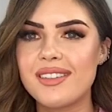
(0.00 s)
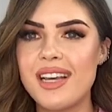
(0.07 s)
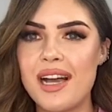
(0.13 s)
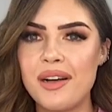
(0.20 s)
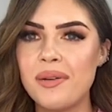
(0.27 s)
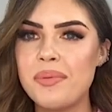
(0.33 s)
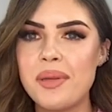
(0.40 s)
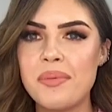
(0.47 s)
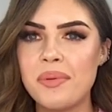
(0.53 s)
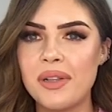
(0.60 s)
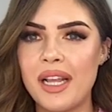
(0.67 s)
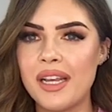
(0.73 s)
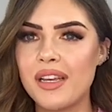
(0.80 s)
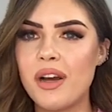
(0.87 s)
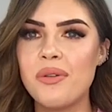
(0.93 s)
tell people
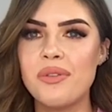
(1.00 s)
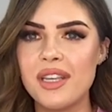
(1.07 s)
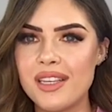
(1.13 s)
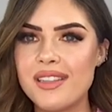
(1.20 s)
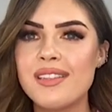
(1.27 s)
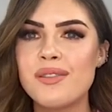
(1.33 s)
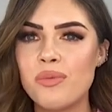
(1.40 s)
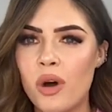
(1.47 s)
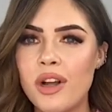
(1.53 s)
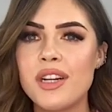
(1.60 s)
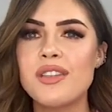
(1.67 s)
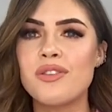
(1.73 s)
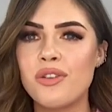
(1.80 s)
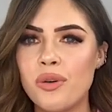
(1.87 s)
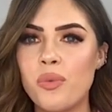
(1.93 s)
like, oh, this is what
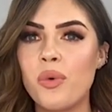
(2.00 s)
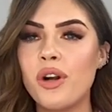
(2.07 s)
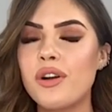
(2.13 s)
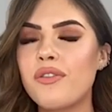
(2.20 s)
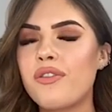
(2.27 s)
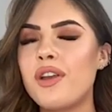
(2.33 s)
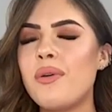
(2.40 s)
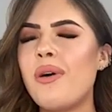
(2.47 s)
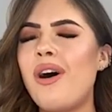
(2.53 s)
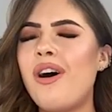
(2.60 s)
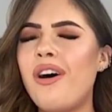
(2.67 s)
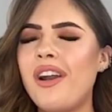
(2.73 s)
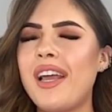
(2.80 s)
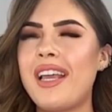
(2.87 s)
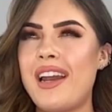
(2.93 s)
is going to work for you.
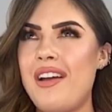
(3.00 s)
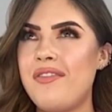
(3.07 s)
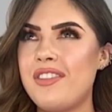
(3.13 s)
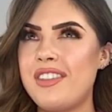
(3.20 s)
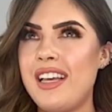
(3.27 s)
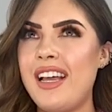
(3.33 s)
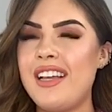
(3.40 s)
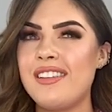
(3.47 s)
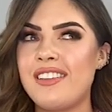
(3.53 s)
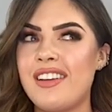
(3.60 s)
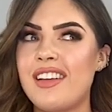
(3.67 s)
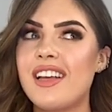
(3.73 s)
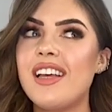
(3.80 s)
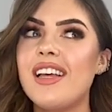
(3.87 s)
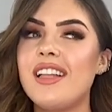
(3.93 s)
All I can ever say is
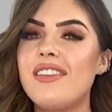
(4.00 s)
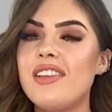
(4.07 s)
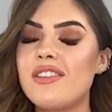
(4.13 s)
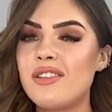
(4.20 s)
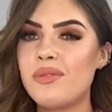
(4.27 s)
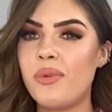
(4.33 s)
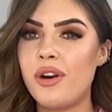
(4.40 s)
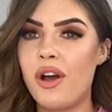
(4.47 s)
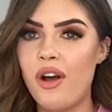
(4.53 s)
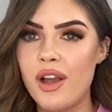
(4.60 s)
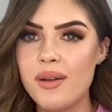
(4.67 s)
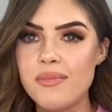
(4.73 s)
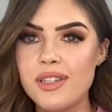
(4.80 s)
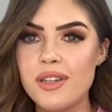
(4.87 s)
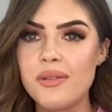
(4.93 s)
like, this is what
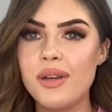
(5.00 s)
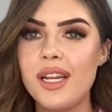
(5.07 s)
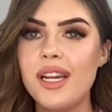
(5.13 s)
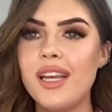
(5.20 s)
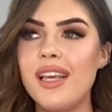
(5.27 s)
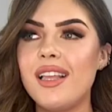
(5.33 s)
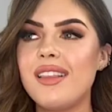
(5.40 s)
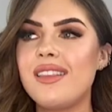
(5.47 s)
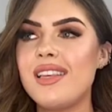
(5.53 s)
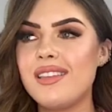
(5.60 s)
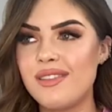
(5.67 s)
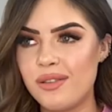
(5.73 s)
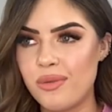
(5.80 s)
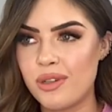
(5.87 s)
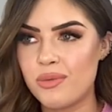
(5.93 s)
I'm doing,
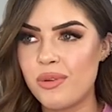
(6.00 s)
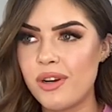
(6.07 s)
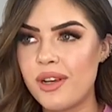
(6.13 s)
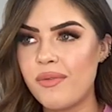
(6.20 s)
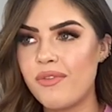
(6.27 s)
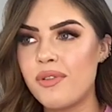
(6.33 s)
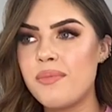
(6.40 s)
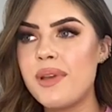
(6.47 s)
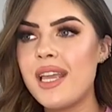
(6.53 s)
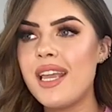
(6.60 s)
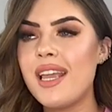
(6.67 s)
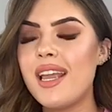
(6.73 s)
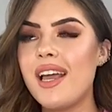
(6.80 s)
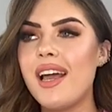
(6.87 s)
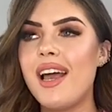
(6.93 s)
this is what's working for
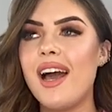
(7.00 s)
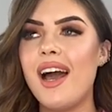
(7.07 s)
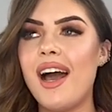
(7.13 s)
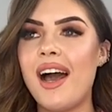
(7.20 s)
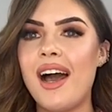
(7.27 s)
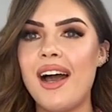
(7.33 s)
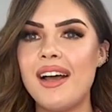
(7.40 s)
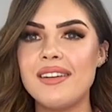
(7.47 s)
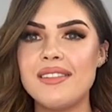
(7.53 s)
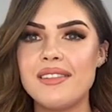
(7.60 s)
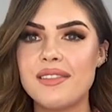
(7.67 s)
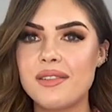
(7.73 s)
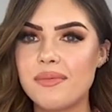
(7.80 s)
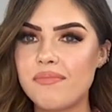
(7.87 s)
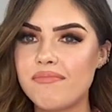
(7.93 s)
me,
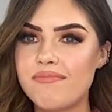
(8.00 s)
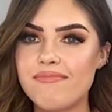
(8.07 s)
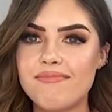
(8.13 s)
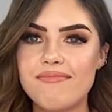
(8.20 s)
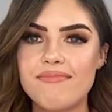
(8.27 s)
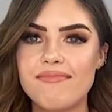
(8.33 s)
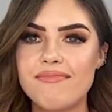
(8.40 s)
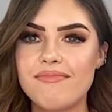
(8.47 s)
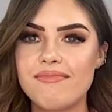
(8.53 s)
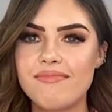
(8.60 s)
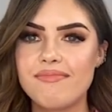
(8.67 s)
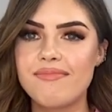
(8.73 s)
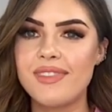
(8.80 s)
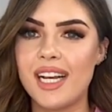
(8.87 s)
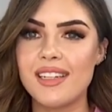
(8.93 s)
and
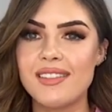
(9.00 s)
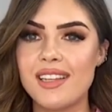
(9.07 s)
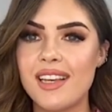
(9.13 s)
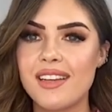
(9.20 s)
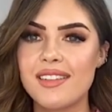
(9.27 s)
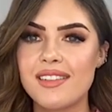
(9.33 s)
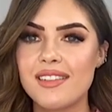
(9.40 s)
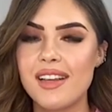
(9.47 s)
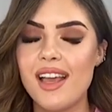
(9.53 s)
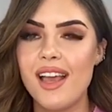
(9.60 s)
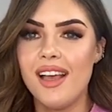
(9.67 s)
that's it.